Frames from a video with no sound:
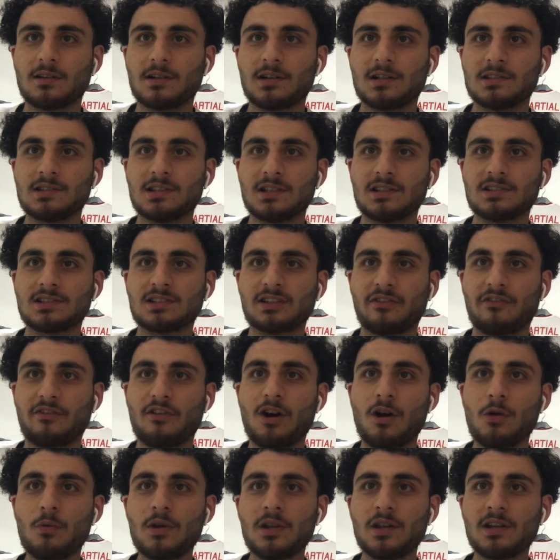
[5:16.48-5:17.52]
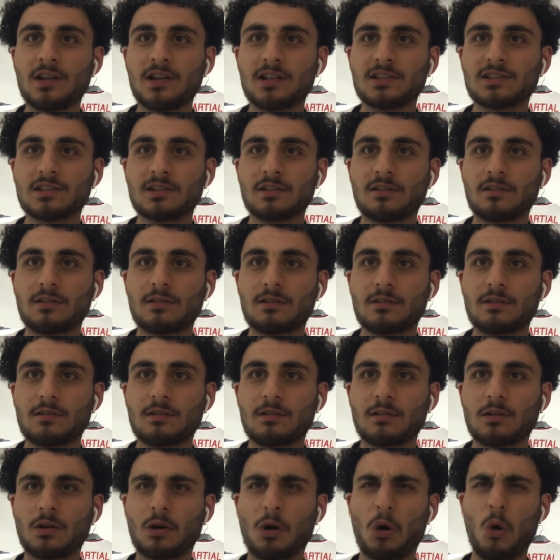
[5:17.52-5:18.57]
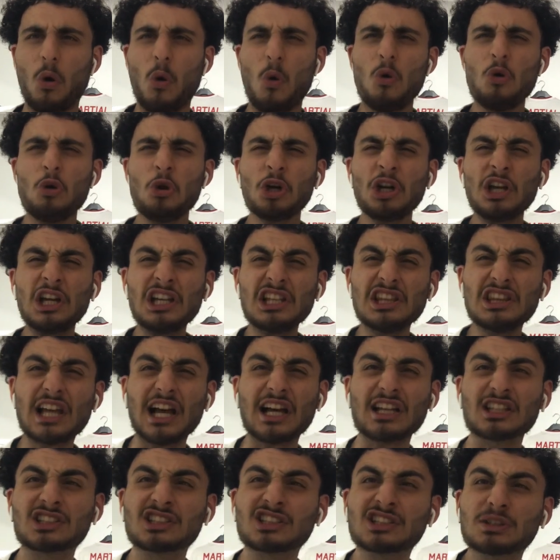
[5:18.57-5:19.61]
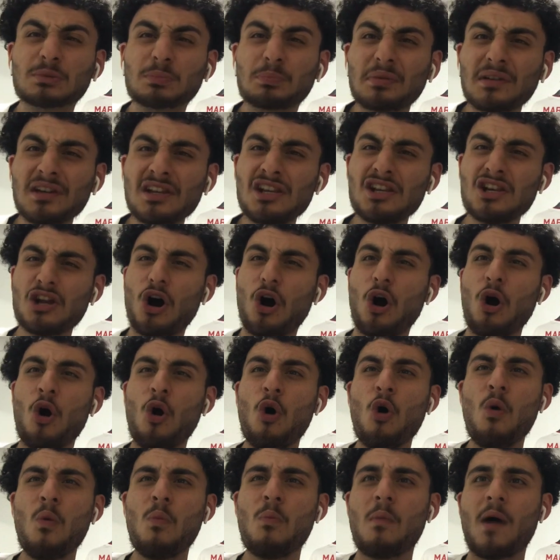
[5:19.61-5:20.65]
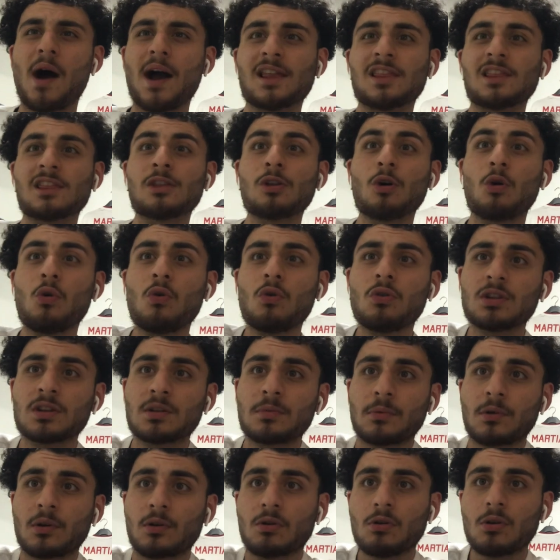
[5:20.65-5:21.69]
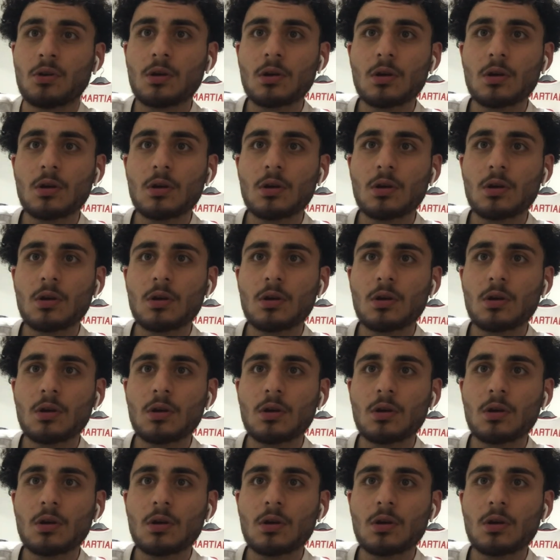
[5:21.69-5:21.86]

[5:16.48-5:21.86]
Is that Safawi next? Oh, look at that spin. Oh, my Lord, bro.